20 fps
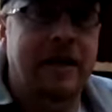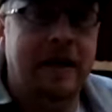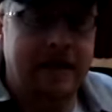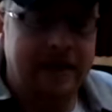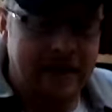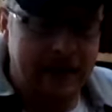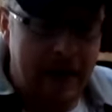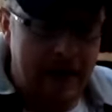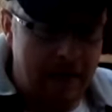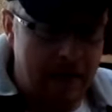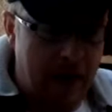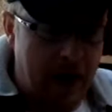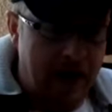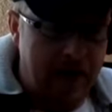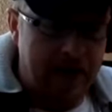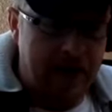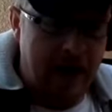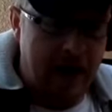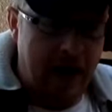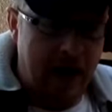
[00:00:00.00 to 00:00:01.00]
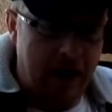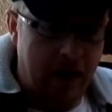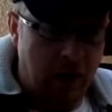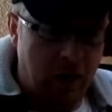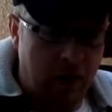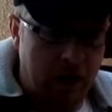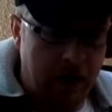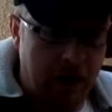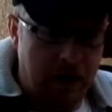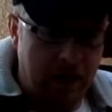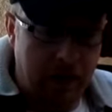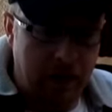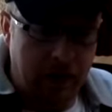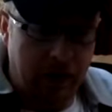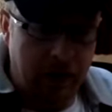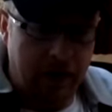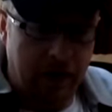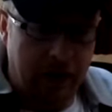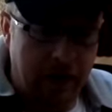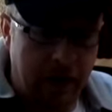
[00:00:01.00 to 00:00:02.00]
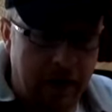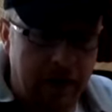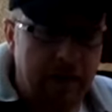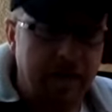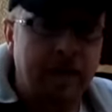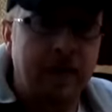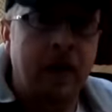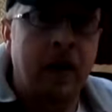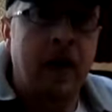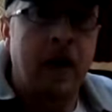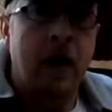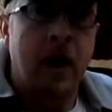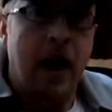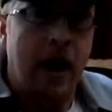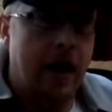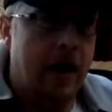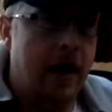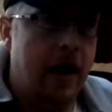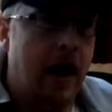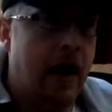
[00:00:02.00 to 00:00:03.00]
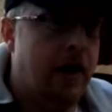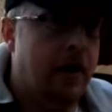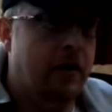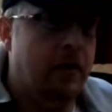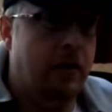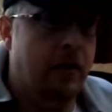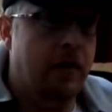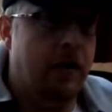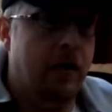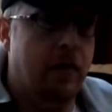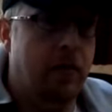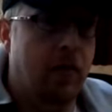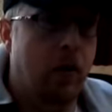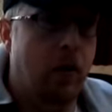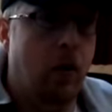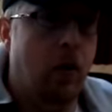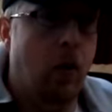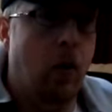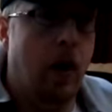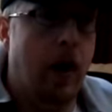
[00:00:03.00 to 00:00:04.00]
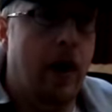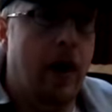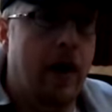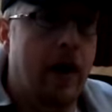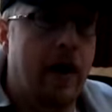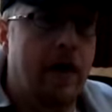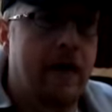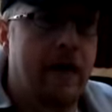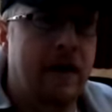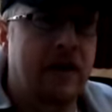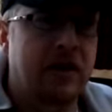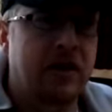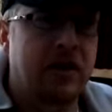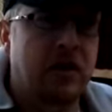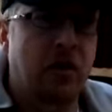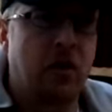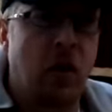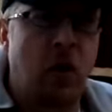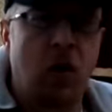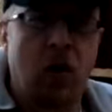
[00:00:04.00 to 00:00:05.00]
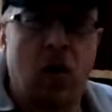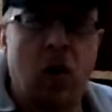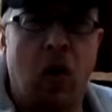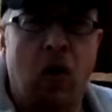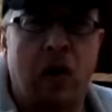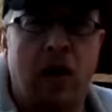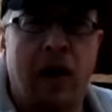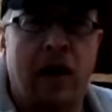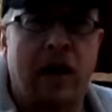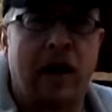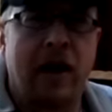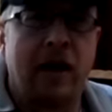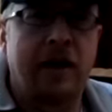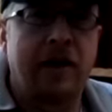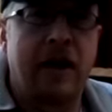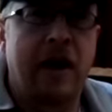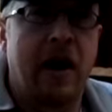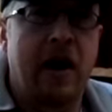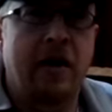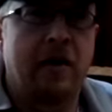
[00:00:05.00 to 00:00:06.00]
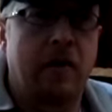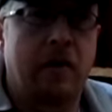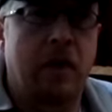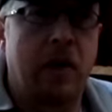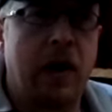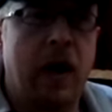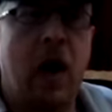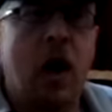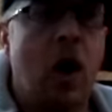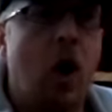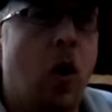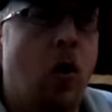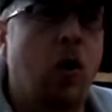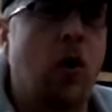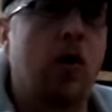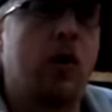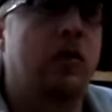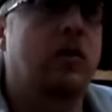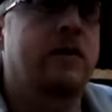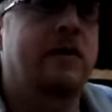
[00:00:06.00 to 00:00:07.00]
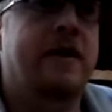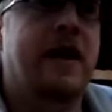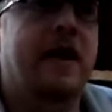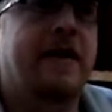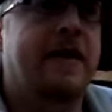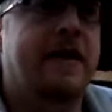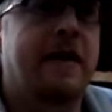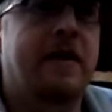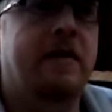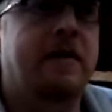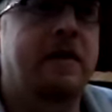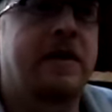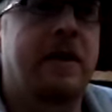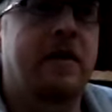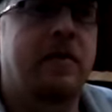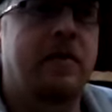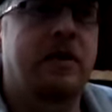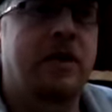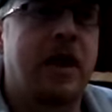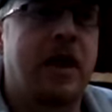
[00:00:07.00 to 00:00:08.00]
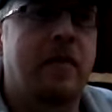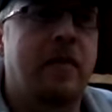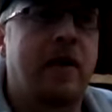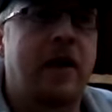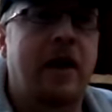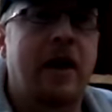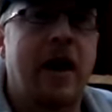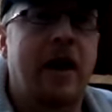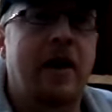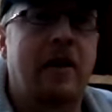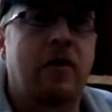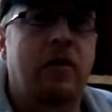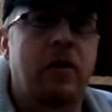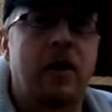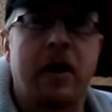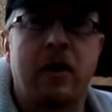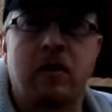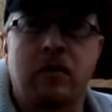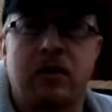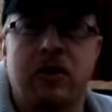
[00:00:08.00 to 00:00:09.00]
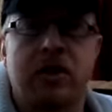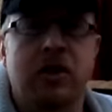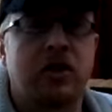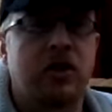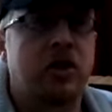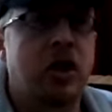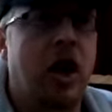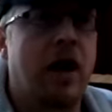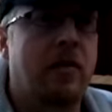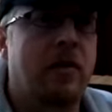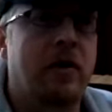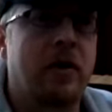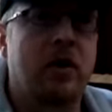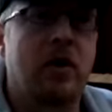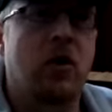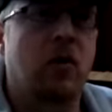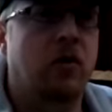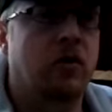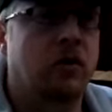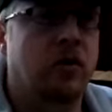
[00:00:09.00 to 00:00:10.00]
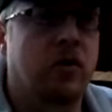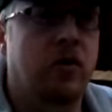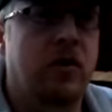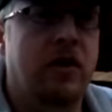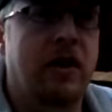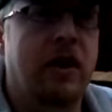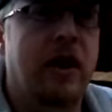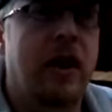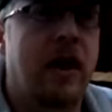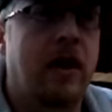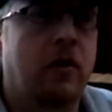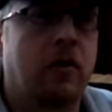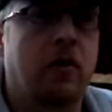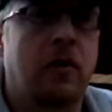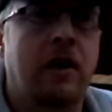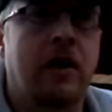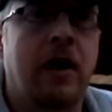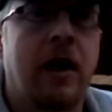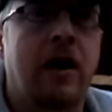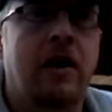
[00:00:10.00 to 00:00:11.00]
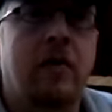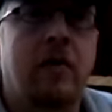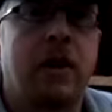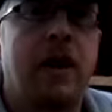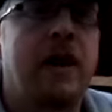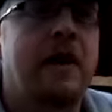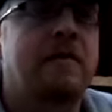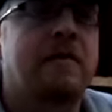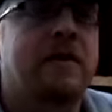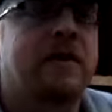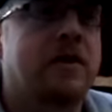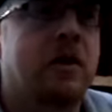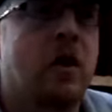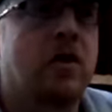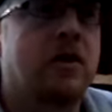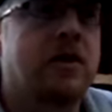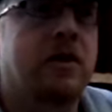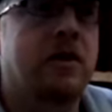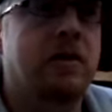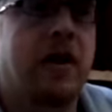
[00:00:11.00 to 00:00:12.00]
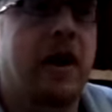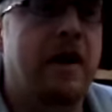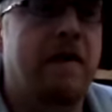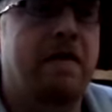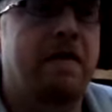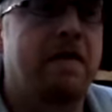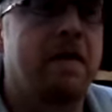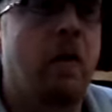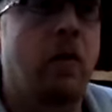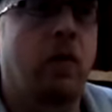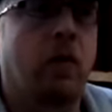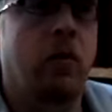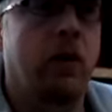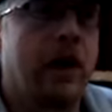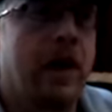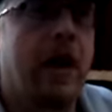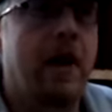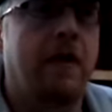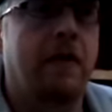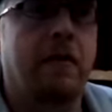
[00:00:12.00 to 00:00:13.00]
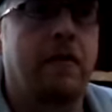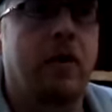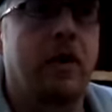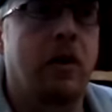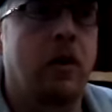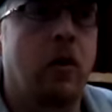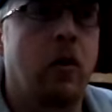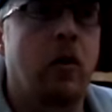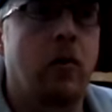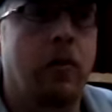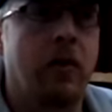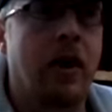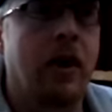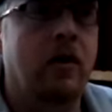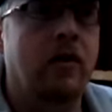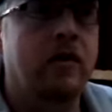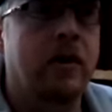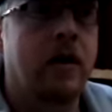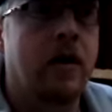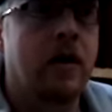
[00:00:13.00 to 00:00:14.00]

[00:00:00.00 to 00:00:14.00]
They skipped 1991 completely. And in 93, they broke away and they just showed Hulk Hogan in 1993. Hulk Hogan was not the WCW champion in 93. He was just jobbing to Yokozuna at the King of the Ring in 93. He didn't even start till 94 when he held the big gold belt.